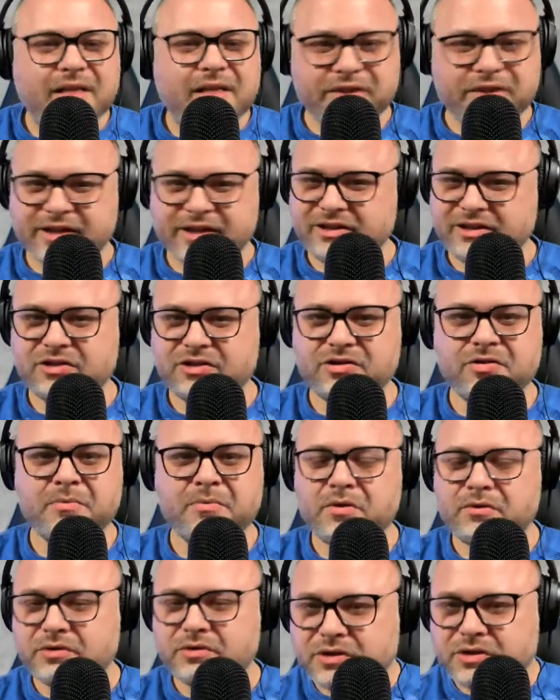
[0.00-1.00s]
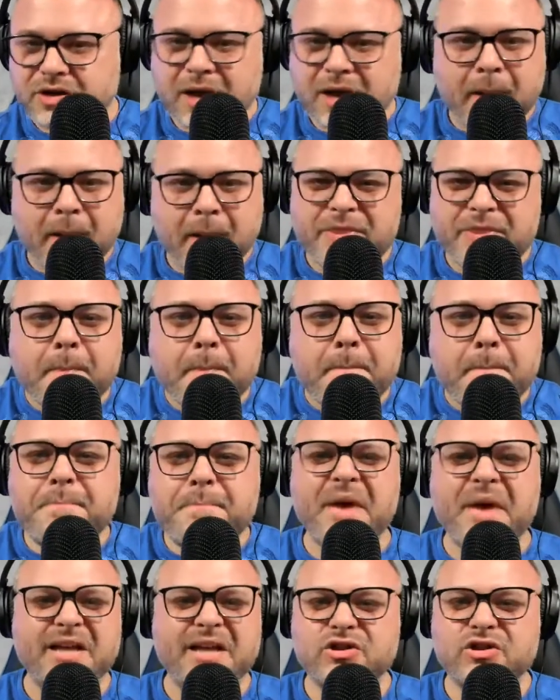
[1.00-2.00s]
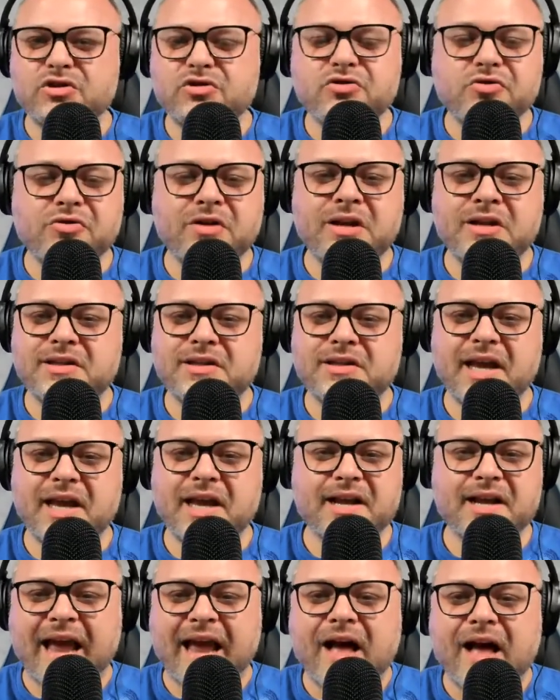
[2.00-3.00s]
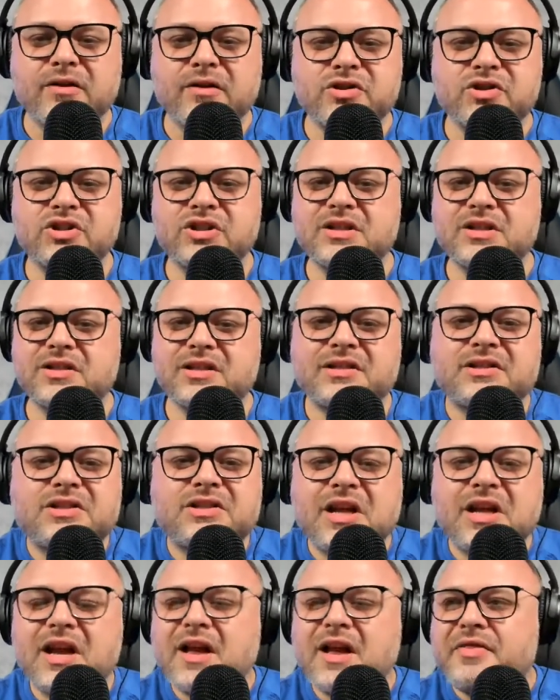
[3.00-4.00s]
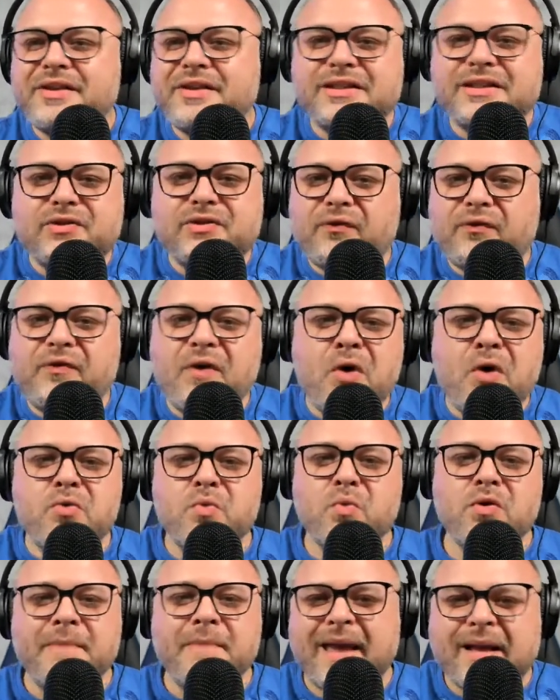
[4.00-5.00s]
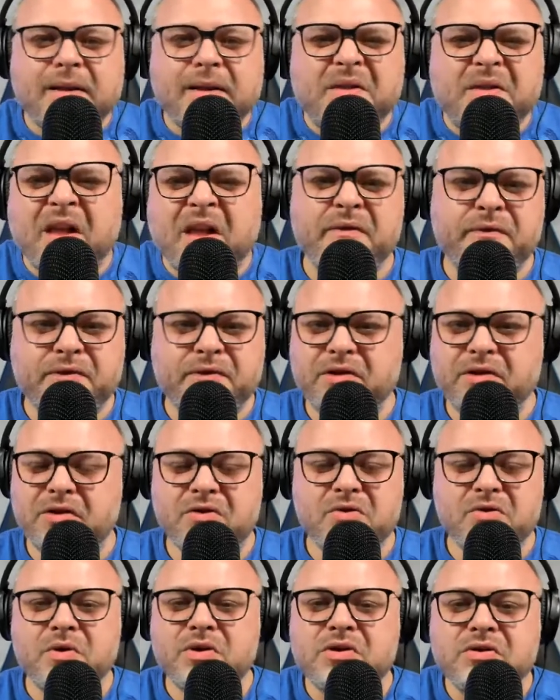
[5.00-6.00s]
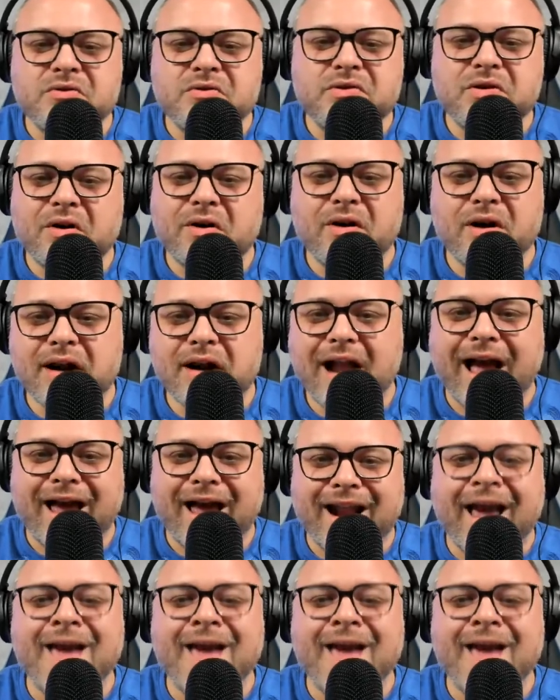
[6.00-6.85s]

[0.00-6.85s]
This is the best screen technology. This phone will make love to you when you turn it on.